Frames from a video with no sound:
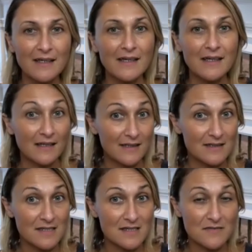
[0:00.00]

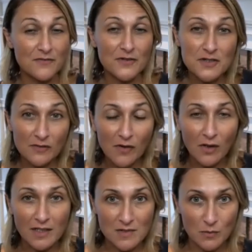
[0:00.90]
is, first of
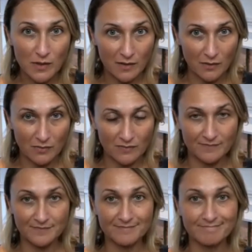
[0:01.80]
all, as we know,
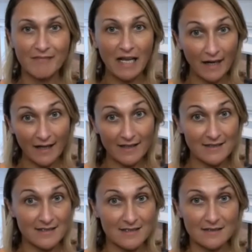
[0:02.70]
light,